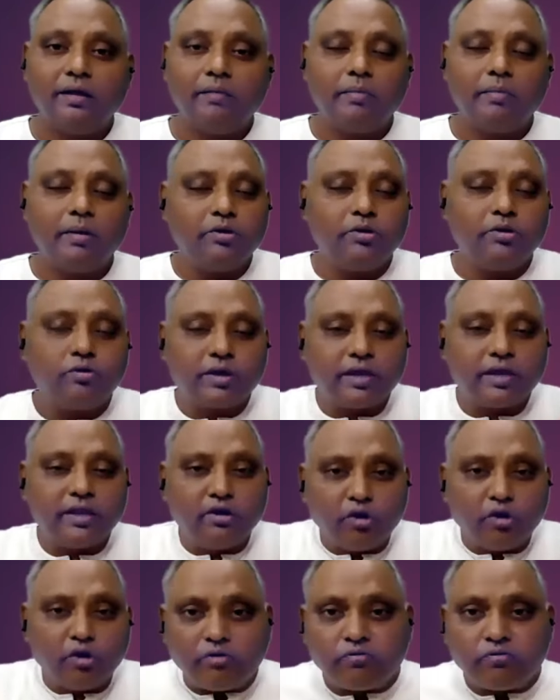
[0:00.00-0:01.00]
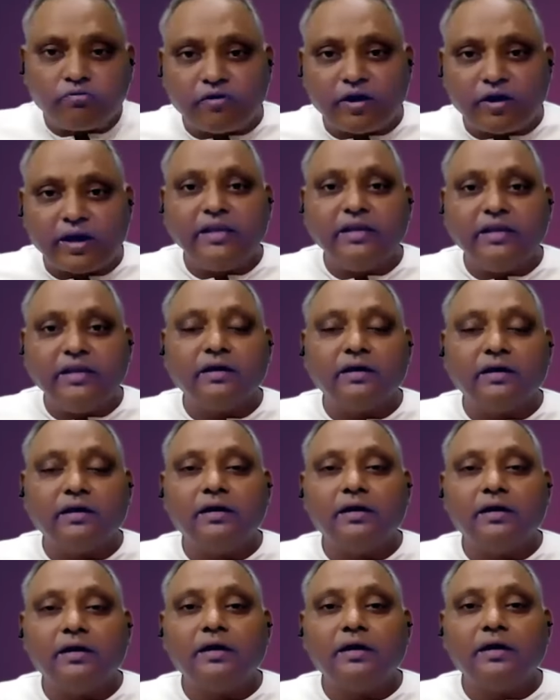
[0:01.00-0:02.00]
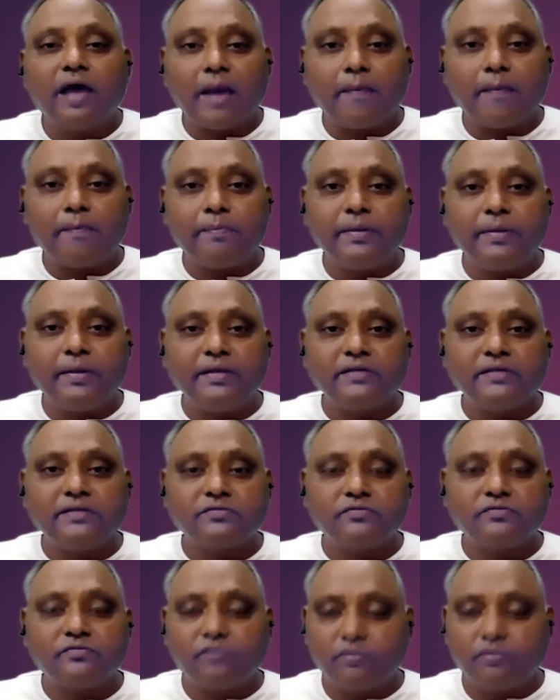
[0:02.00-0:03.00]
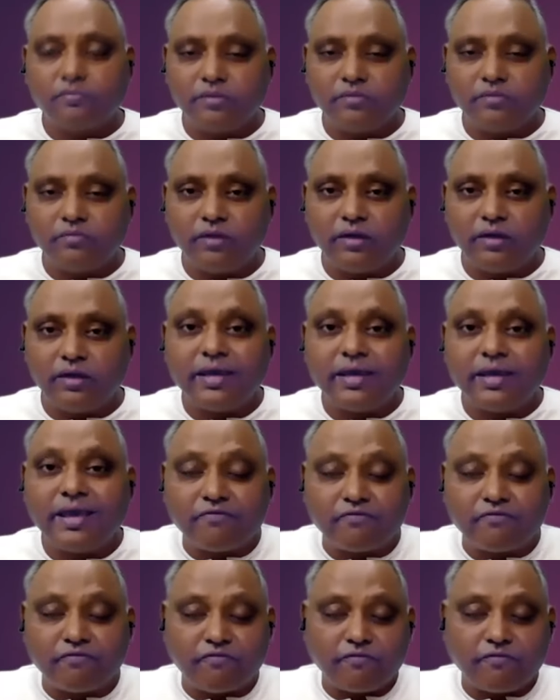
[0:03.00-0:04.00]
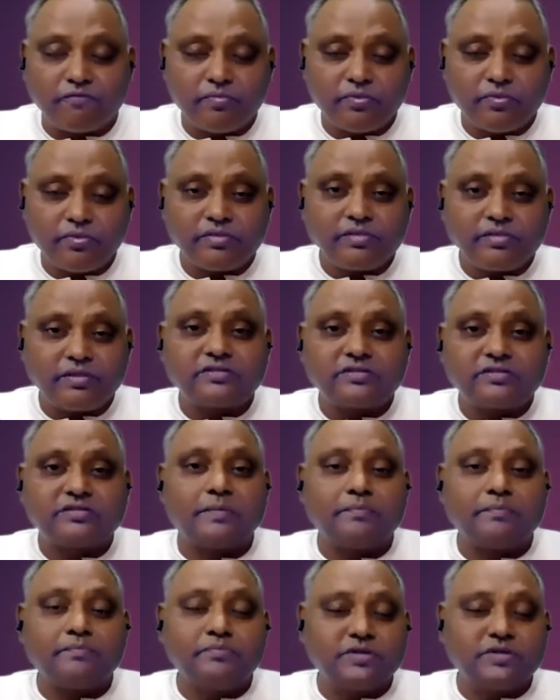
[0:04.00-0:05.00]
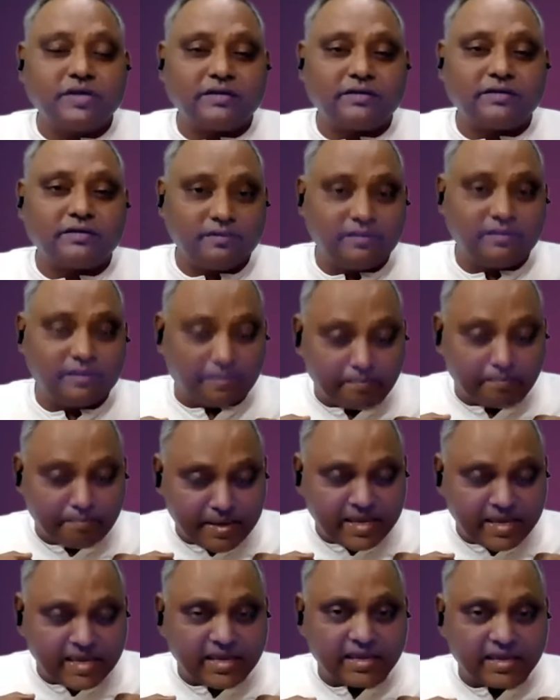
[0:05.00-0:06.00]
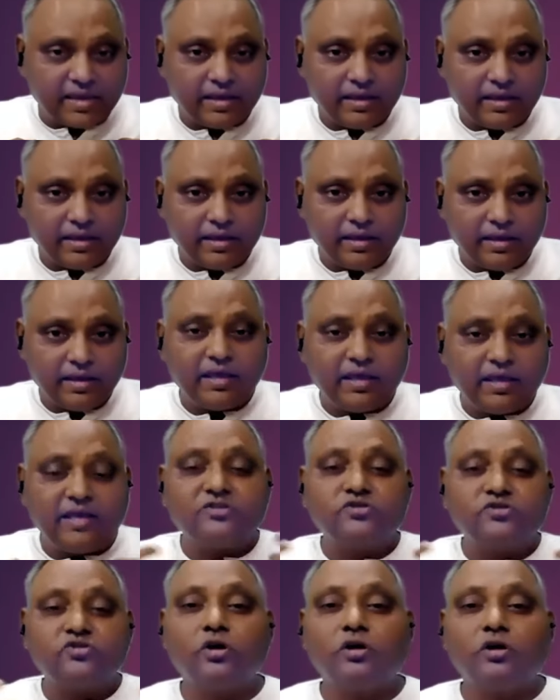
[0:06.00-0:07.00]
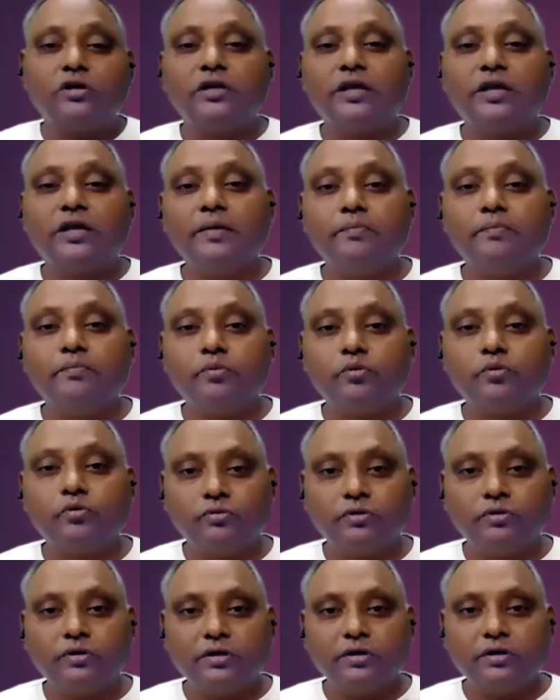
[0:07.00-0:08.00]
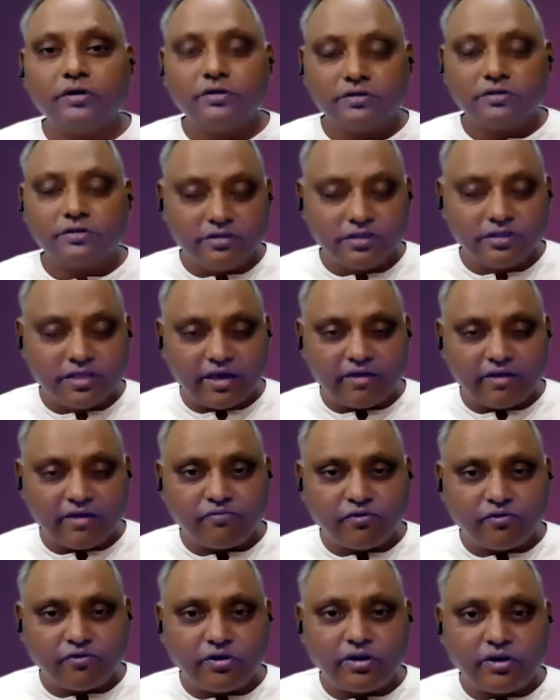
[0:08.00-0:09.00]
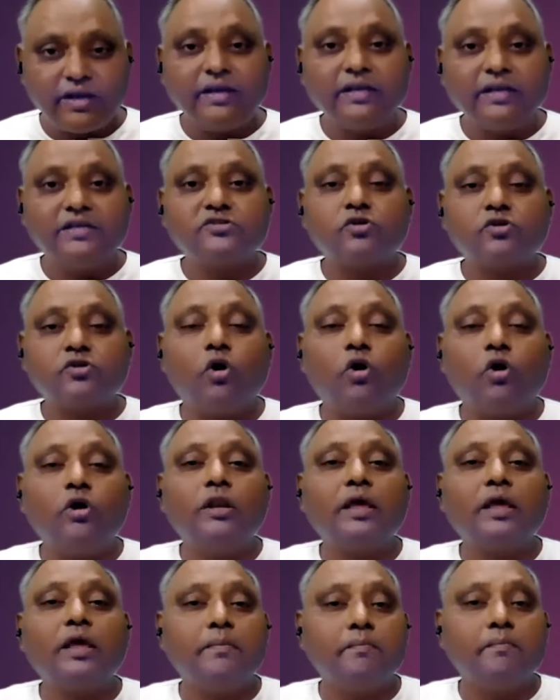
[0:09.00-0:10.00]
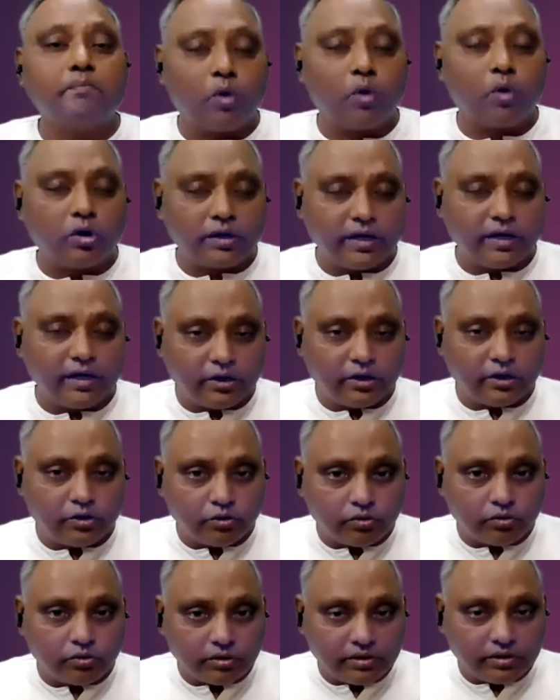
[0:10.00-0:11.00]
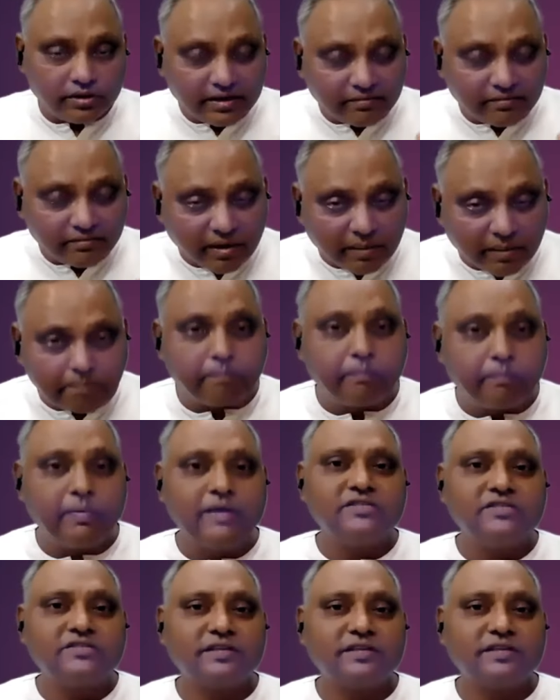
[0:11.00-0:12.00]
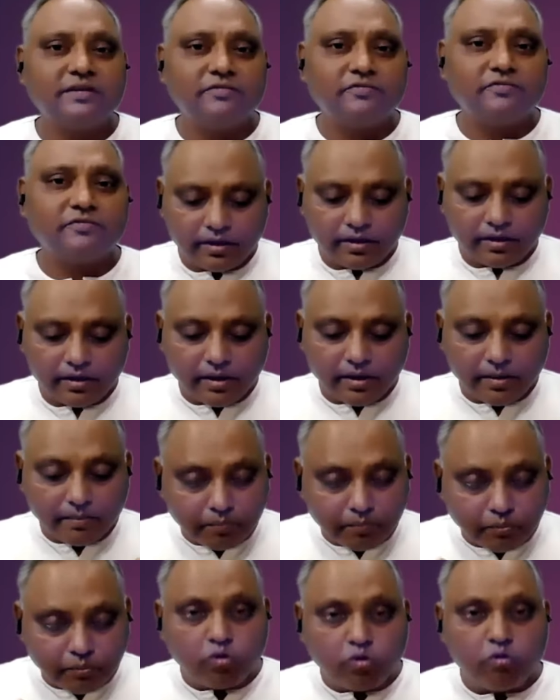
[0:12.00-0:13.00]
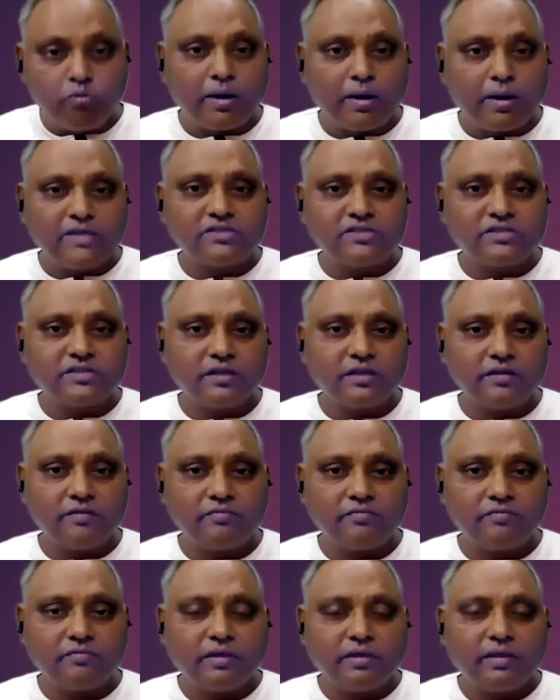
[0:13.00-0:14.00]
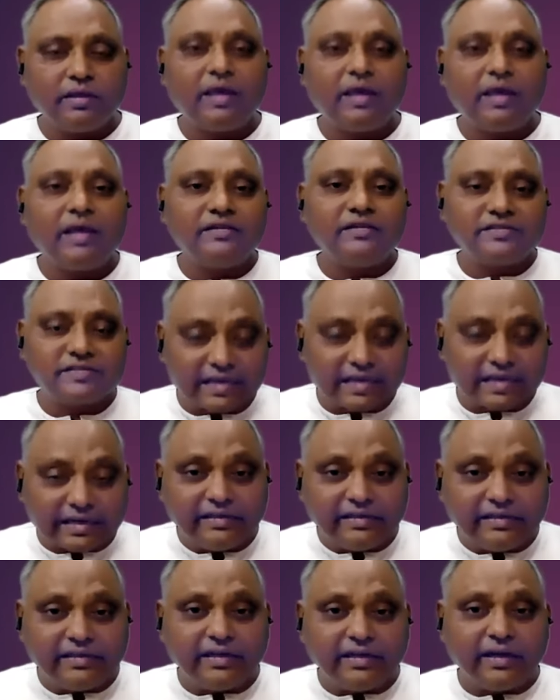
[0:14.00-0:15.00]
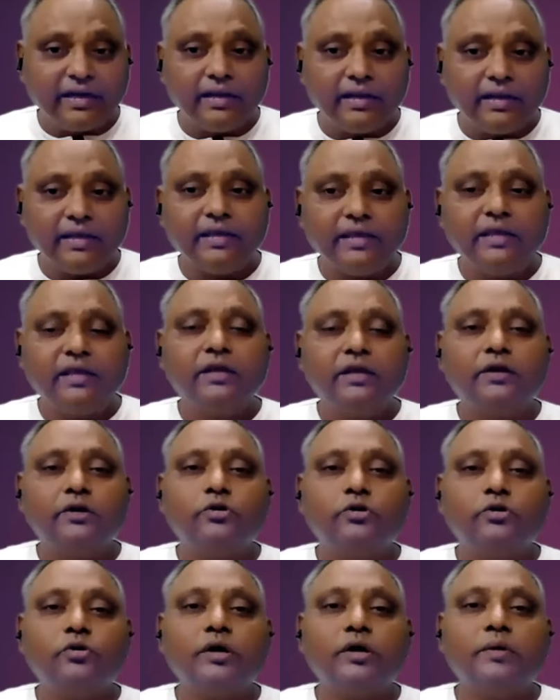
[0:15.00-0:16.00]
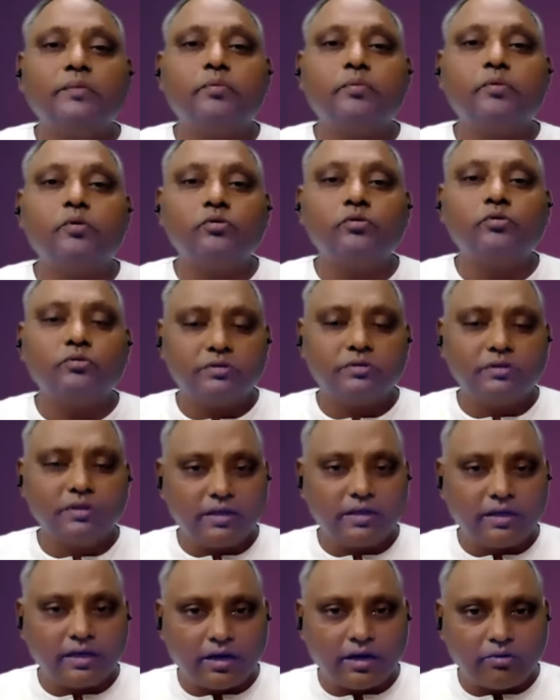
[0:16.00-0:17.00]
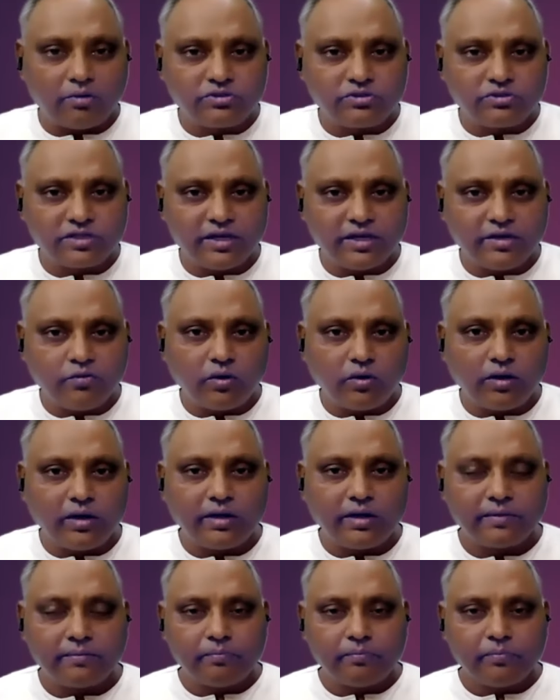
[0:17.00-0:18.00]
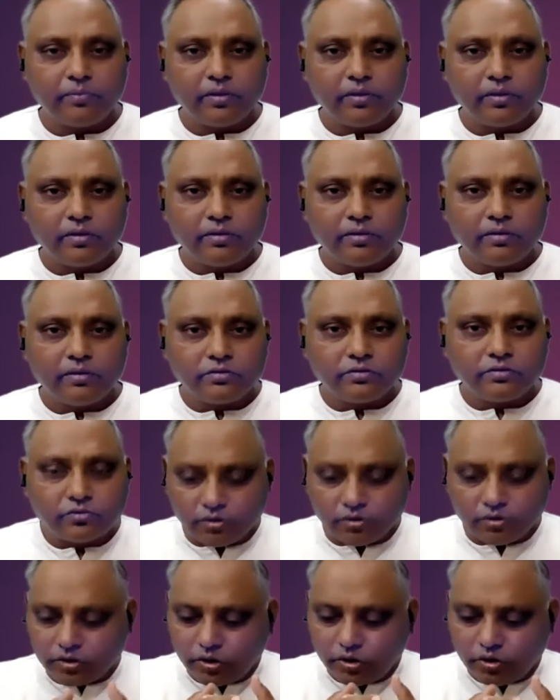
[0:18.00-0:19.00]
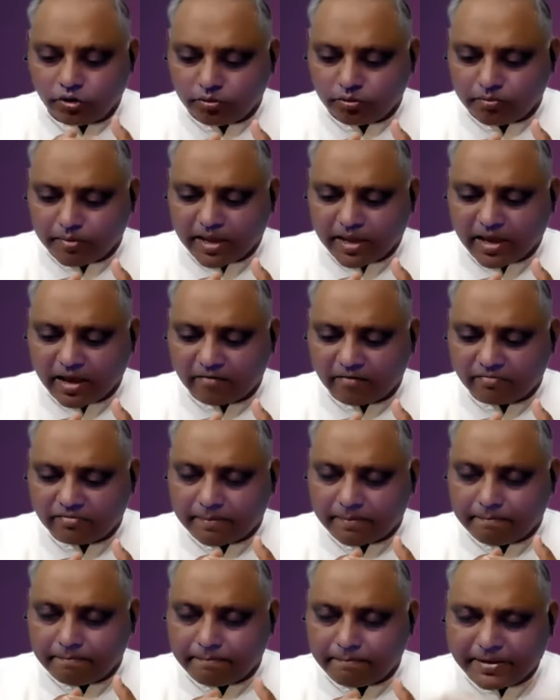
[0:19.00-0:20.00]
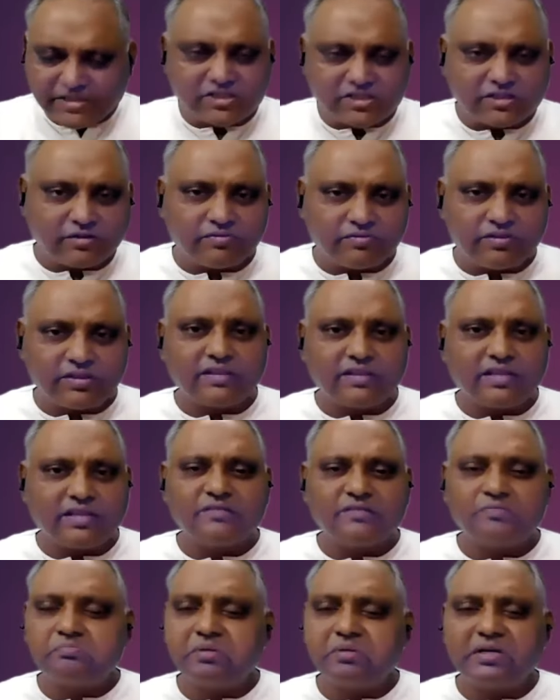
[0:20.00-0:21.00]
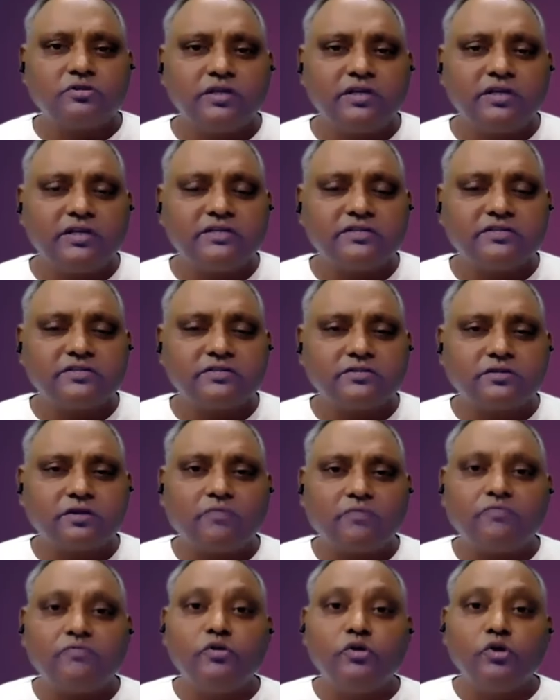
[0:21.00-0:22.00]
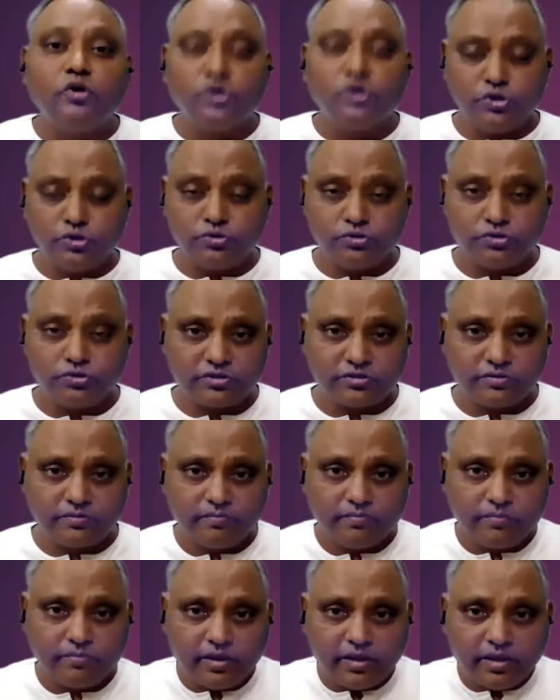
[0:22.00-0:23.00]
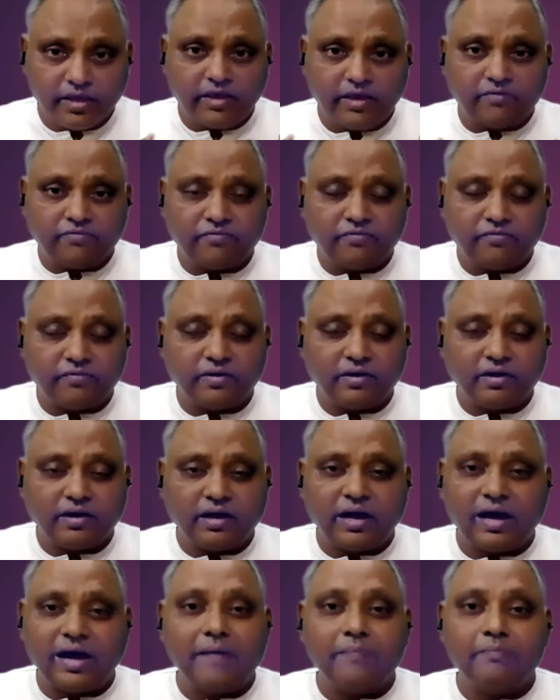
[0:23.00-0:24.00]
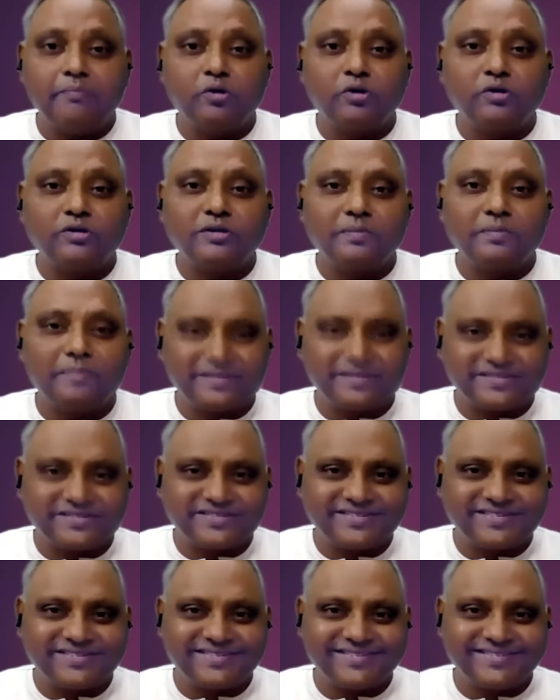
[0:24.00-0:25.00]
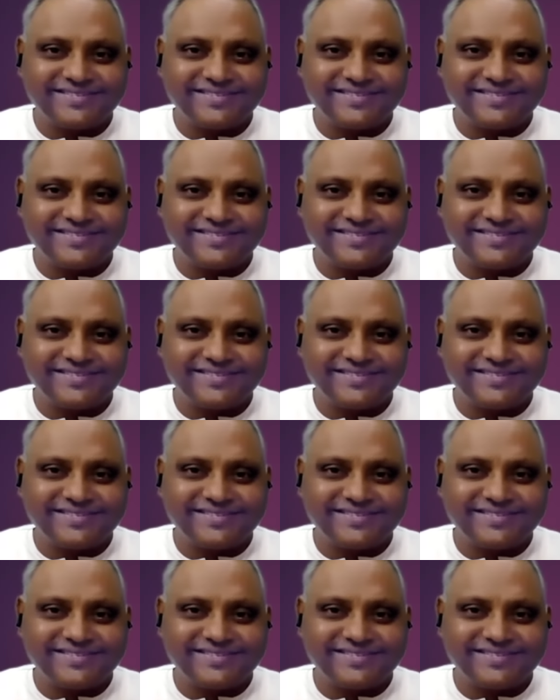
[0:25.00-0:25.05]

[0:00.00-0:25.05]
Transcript: but you cannot find happiness from the world if the subject, the me, is not improved. Therefore, it is all important to develop myself, improve myself, and secondarily to improve the outside world. So you may have the best of the things, but it is of no use if I am not the best.